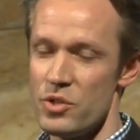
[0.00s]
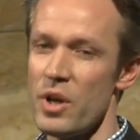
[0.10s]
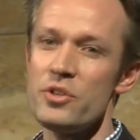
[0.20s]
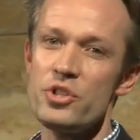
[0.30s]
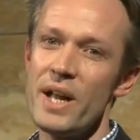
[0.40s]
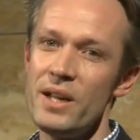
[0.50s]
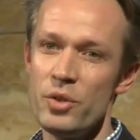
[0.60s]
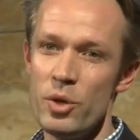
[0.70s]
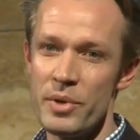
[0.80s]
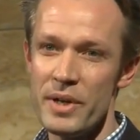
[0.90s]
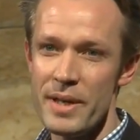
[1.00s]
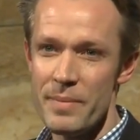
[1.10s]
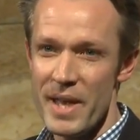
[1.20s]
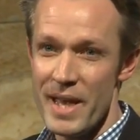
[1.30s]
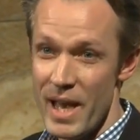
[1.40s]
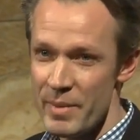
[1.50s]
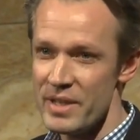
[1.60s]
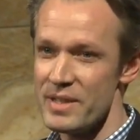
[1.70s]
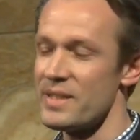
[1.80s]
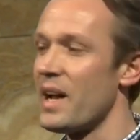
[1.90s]
John Schellenhuber,
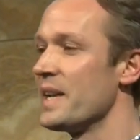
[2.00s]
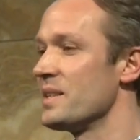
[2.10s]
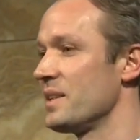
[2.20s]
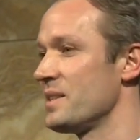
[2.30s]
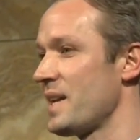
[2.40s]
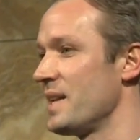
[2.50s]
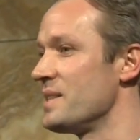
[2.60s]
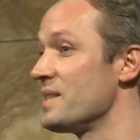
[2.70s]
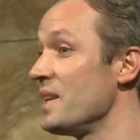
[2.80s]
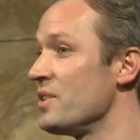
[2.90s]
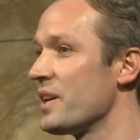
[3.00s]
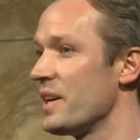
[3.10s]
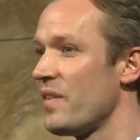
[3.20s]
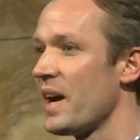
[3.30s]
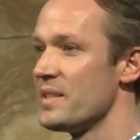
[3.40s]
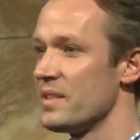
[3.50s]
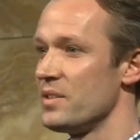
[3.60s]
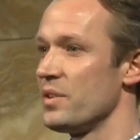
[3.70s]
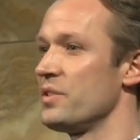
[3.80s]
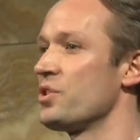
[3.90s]
eminent scientist and senior advisor
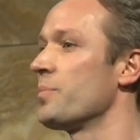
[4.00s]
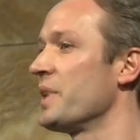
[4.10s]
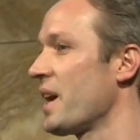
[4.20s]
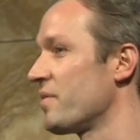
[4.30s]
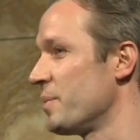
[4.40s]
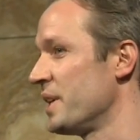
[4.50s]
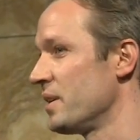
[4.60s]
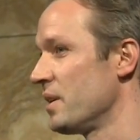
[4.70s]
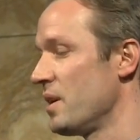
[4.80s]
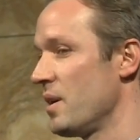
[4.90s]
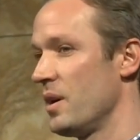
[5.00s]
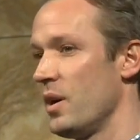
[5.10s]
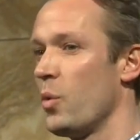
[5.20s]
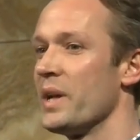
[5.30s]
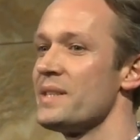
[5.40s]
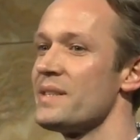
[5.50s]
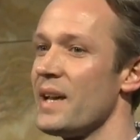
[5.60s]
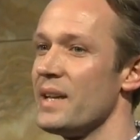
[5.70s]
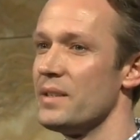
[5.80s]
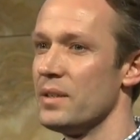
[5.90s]
to the German government, once
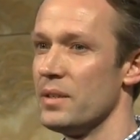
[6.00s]
said,